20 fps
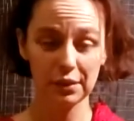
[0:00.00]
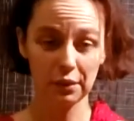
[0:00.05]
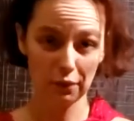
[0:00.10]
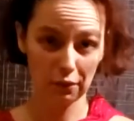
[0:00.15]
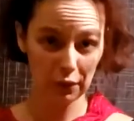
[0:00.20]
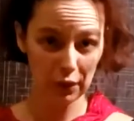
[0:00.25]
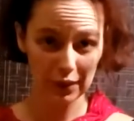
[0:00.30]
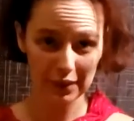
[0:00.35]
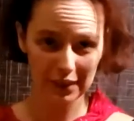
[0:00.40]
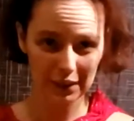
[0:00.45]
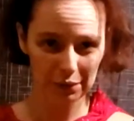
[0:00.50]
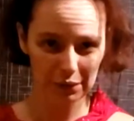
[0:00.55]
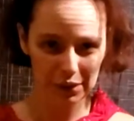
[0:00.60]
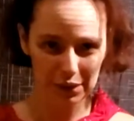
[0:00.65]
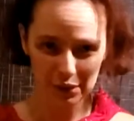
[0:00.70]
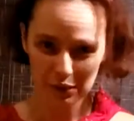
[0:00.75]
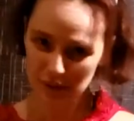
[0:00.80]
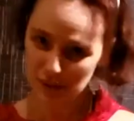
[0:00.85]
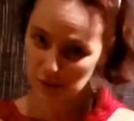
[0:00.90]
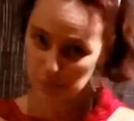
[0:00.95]
First thing we
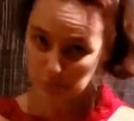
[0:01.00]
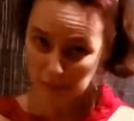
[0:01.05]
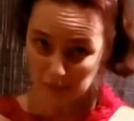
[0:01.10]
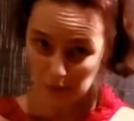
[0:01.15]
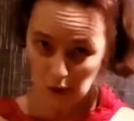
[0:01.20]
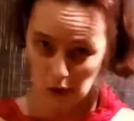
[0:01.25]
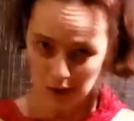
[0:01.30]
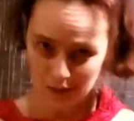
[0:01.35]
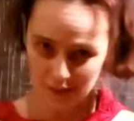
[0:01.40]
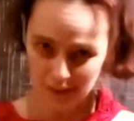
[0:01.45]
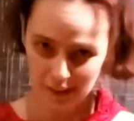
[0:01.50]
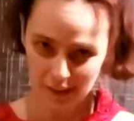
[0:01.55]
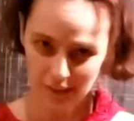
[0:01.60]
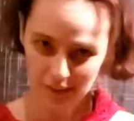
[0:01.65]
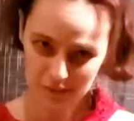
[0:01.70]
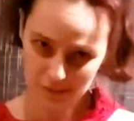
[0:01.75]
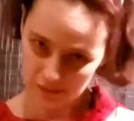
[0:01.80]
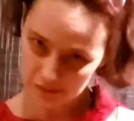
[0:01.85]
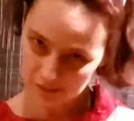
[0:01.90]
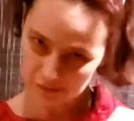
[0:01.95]
do is we lock it
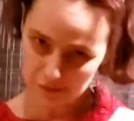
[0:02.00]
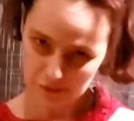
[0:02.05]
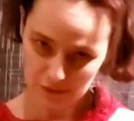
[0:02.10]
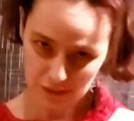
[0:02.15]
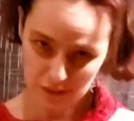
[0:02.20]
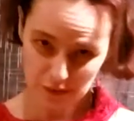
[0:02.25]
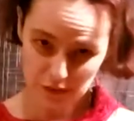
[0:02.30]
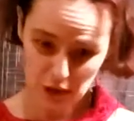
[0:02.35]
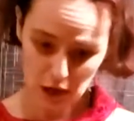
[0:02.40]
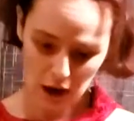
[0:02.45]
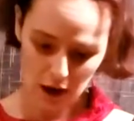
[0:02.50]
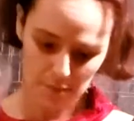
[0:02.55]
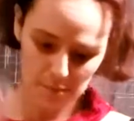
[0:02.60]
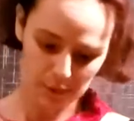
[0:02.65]
with our tongue.